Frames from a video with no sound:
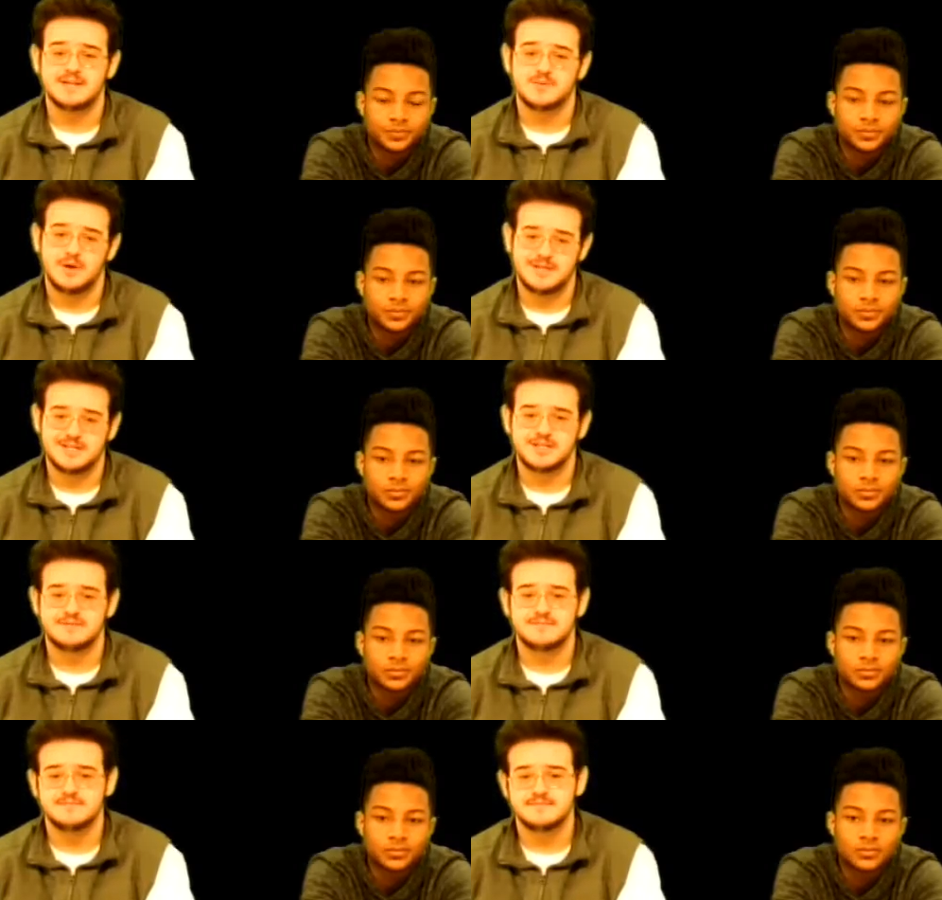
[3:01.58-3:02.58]
Speaker 1: to audition.
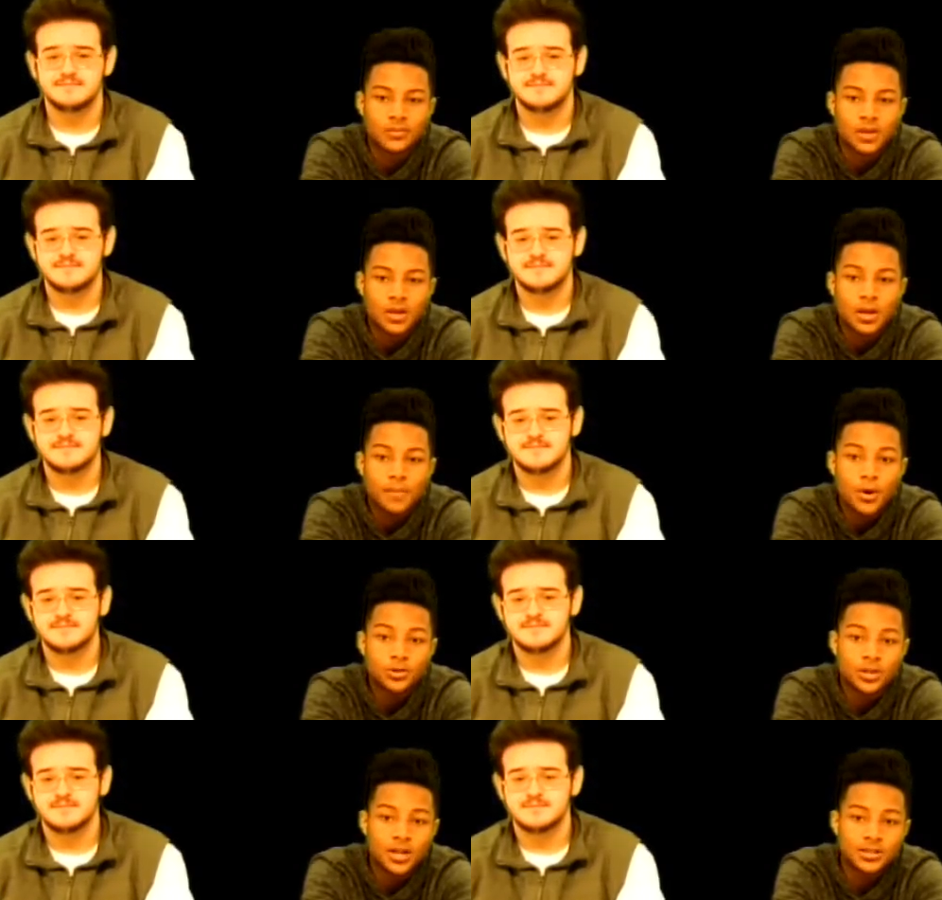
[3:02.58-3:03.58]
Poetry
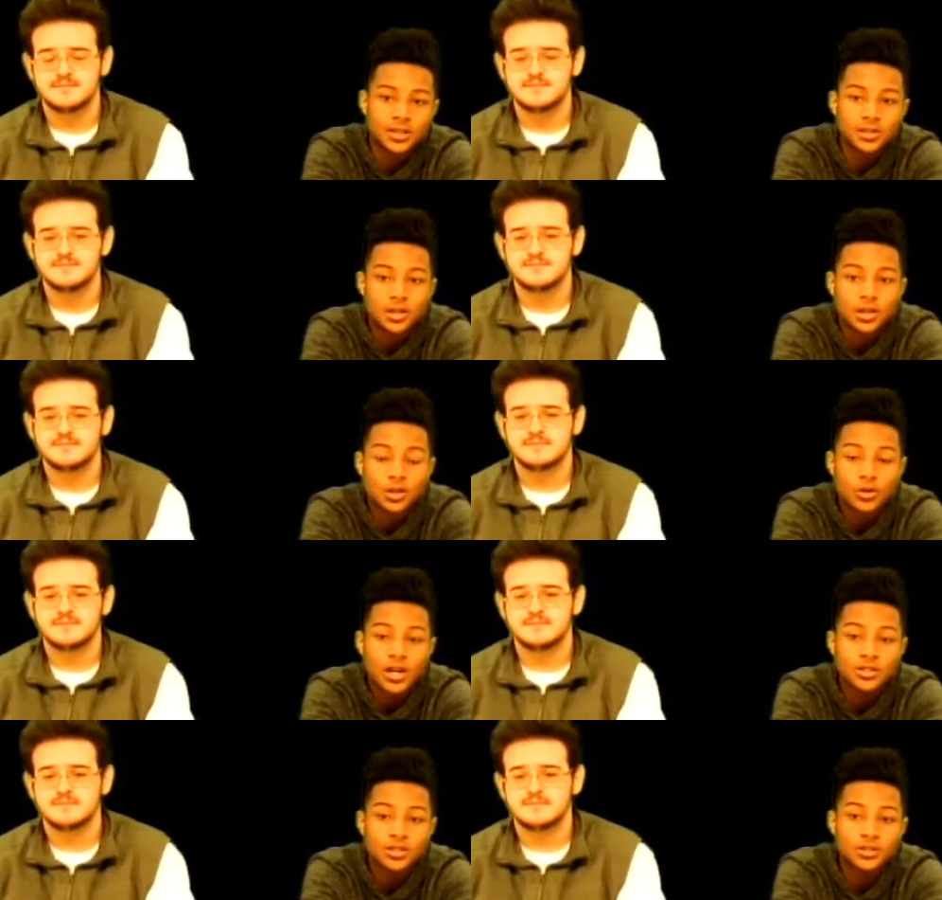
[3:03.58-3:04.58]
Contest.
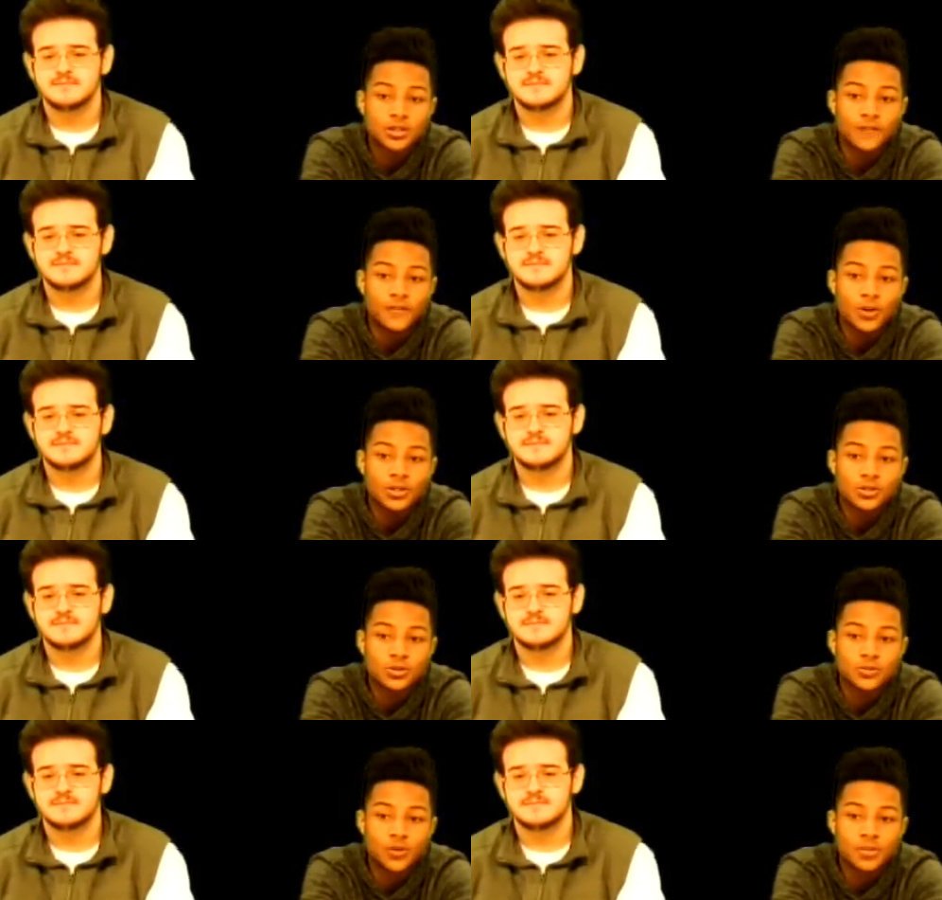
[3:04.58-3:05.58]
Congratulations to the following
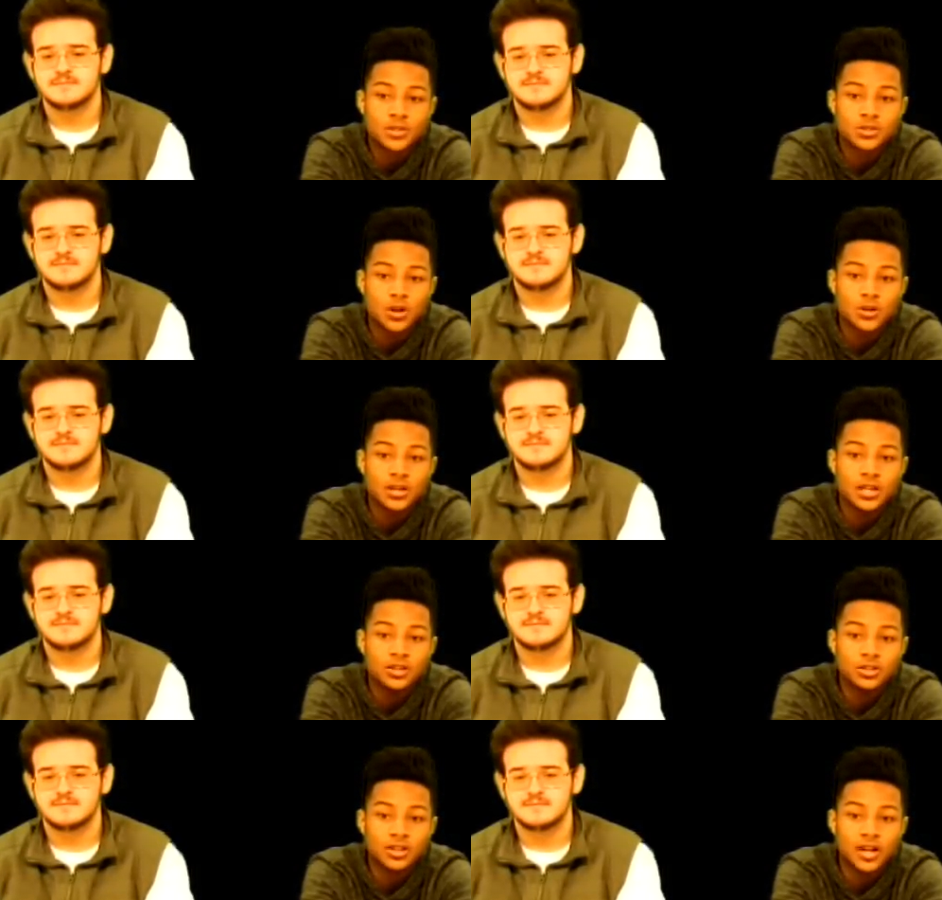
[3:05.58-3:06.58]
students from Mrs. Hart English
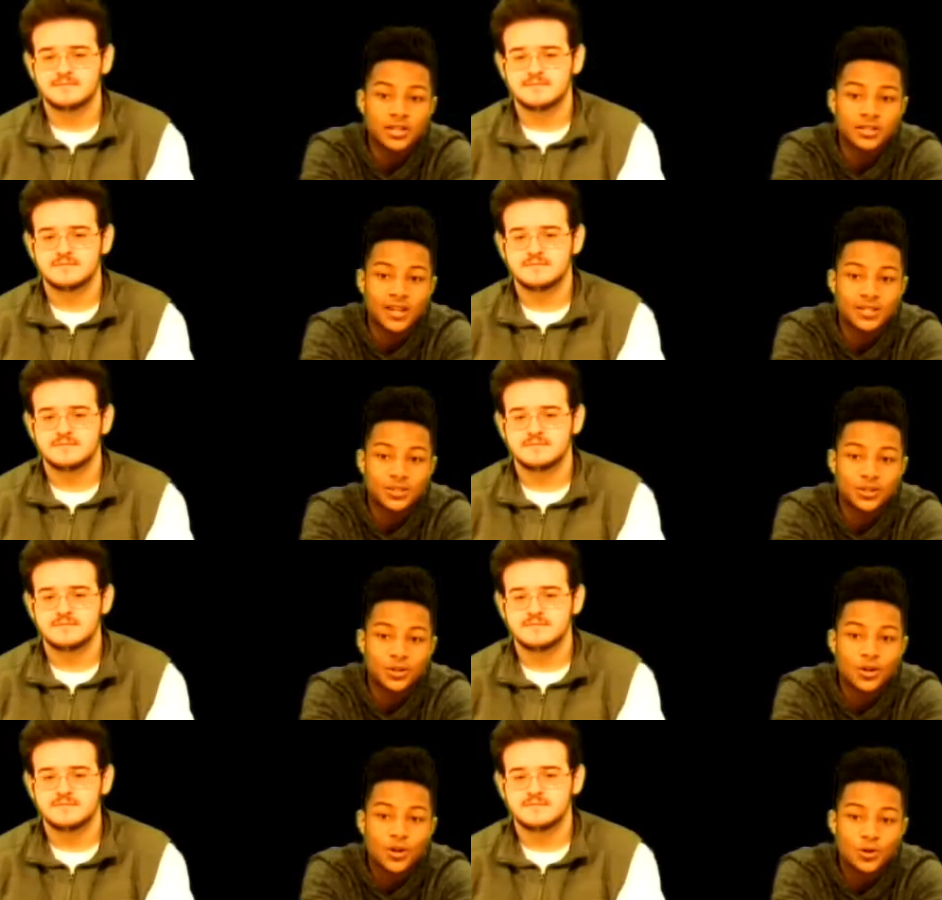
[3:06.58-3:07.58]
class last year
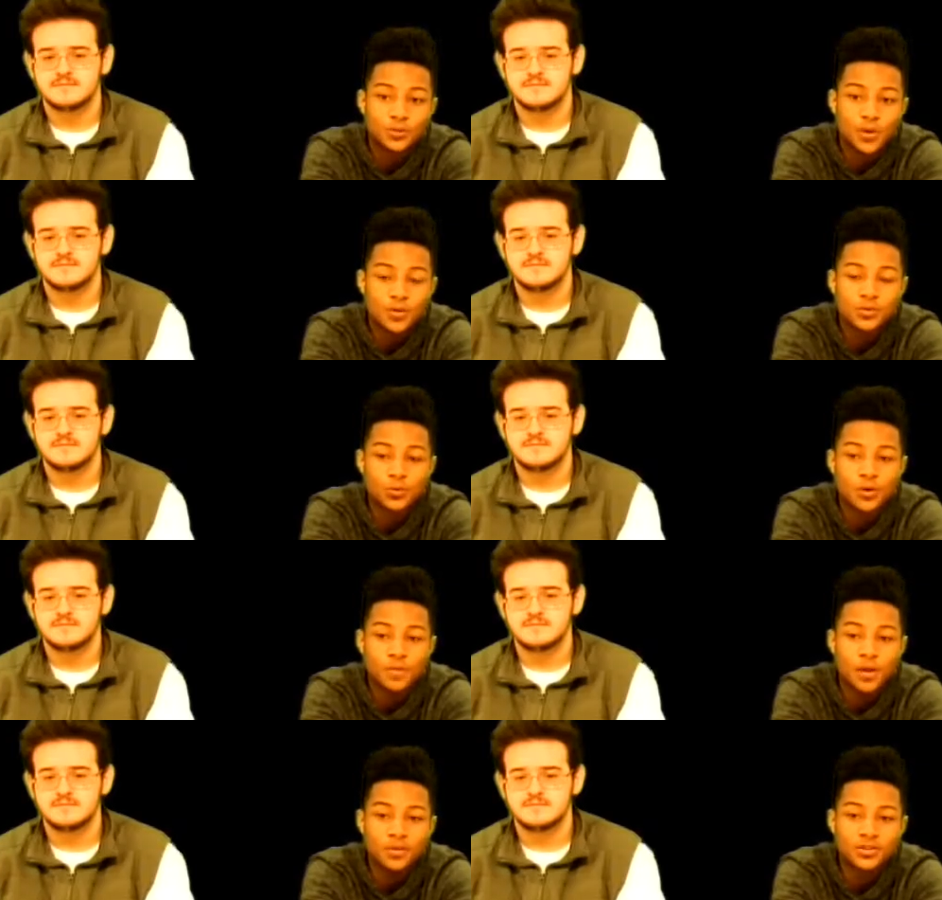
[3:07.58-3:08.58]
whose poems were
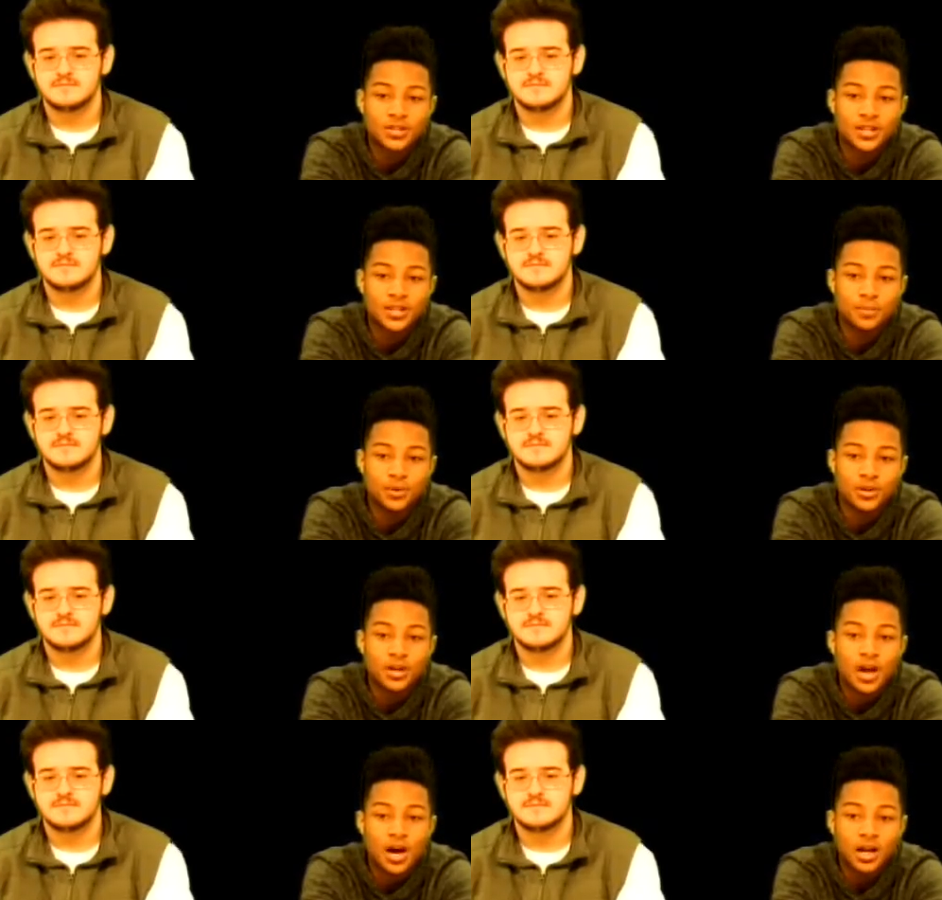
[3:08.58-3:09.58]
published in the book
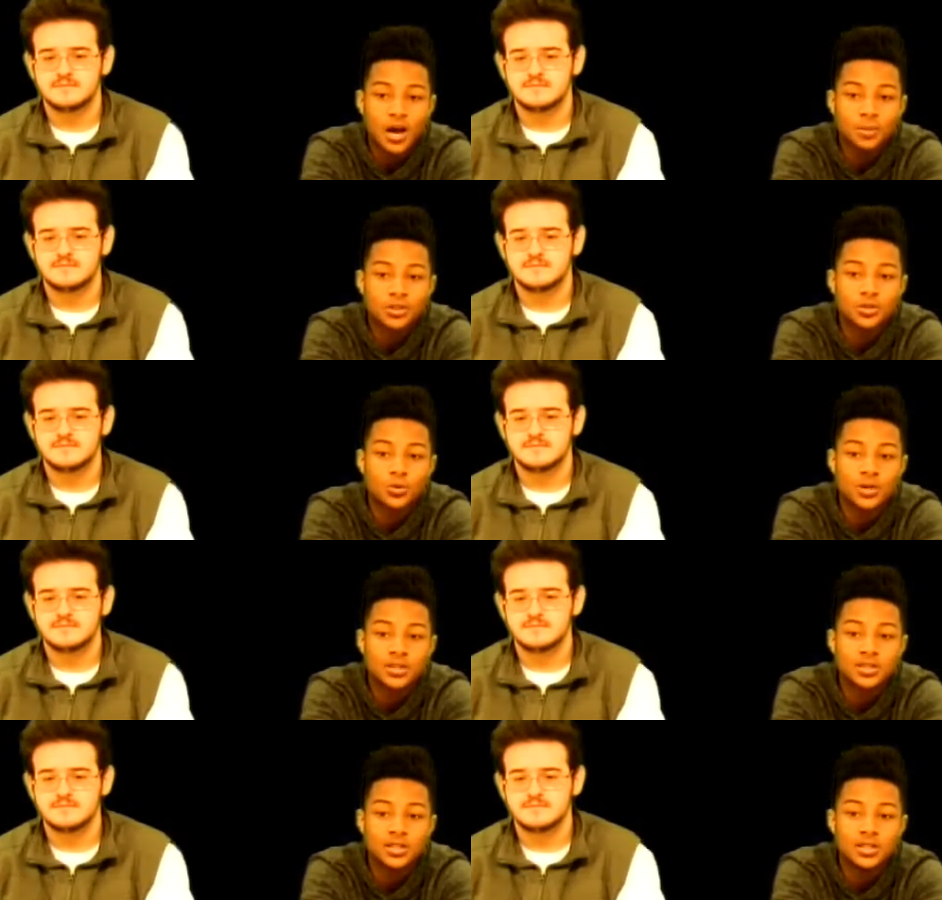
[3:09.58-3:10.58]
Accomplished
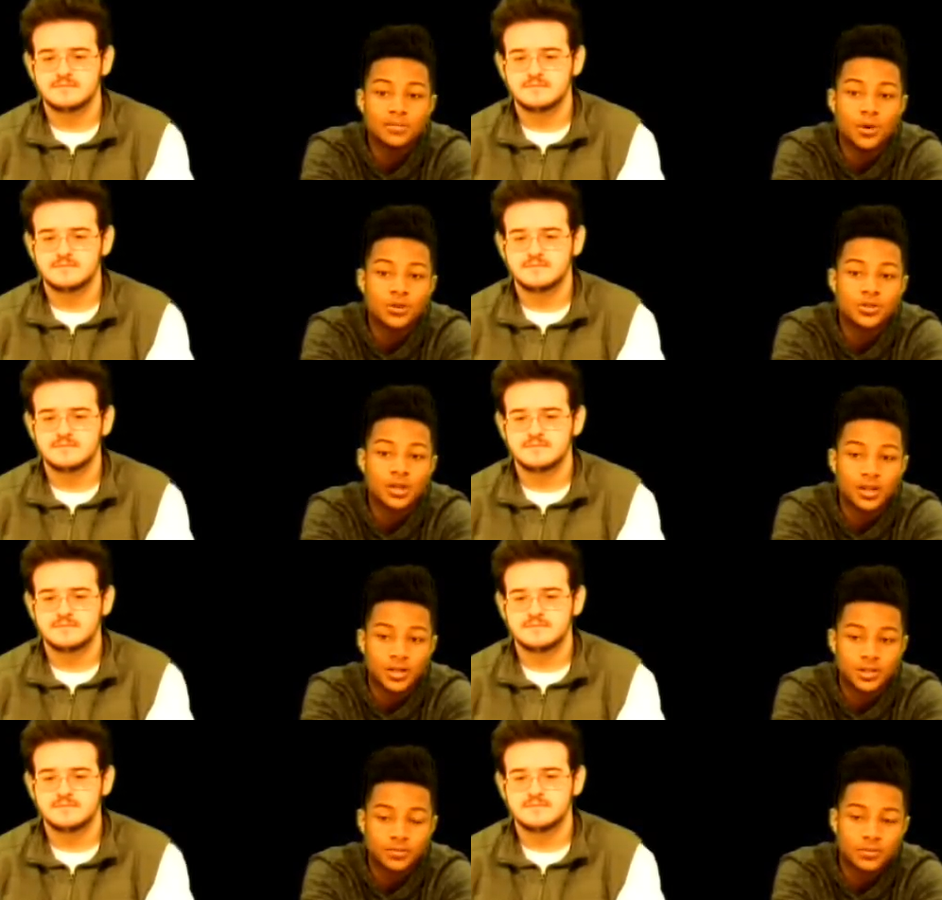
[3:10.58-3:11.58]
2016 Poetry Collection.